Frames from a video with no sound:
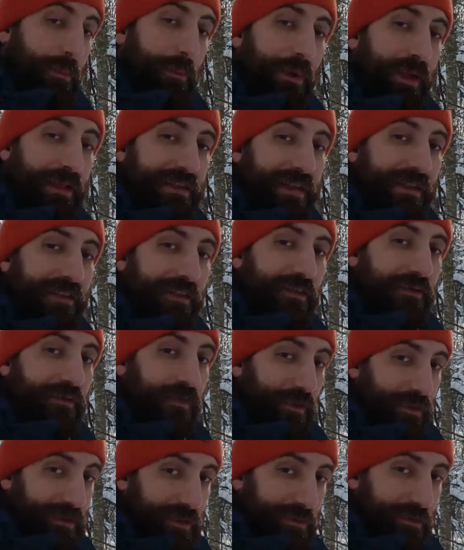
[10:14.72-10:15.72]
Please stay tuned
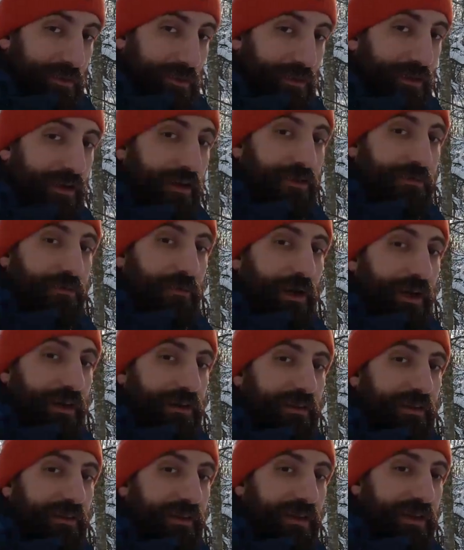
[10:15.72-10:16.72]
for some more Osmo
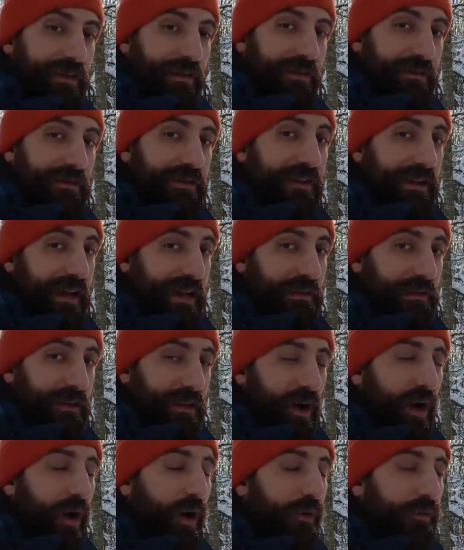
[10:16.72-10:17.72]
Action videos. The next
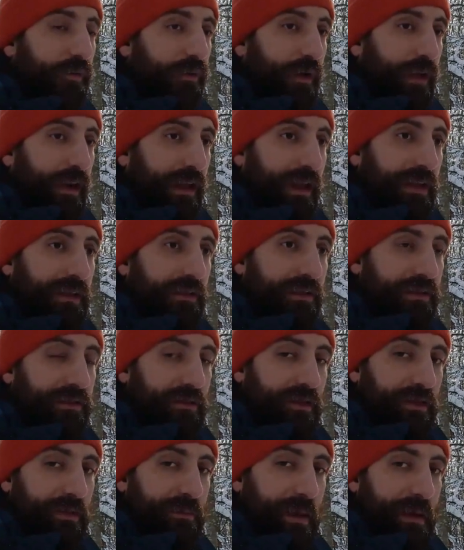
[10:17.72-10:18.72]
one hopefully indoors
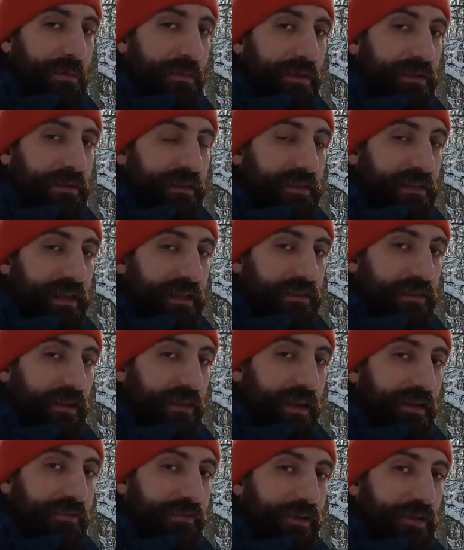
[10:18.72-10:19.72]
so that my mustache does
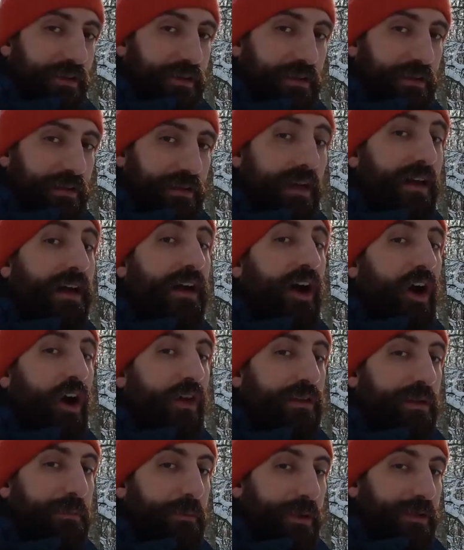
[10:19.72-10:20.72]
not get frozen
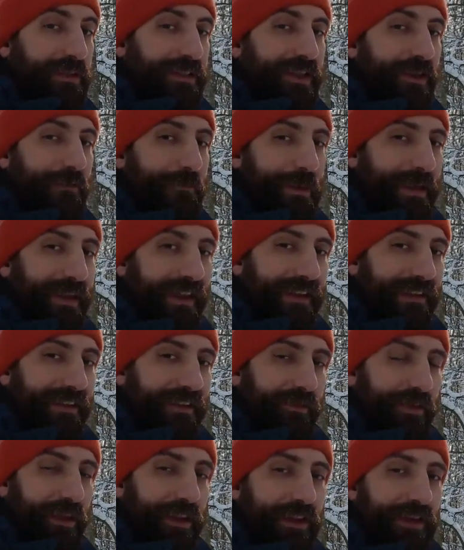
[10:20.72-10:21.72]
on the process of making
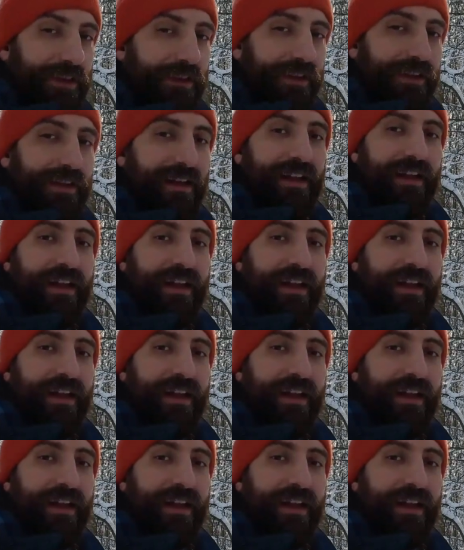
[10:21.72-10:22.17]
the video.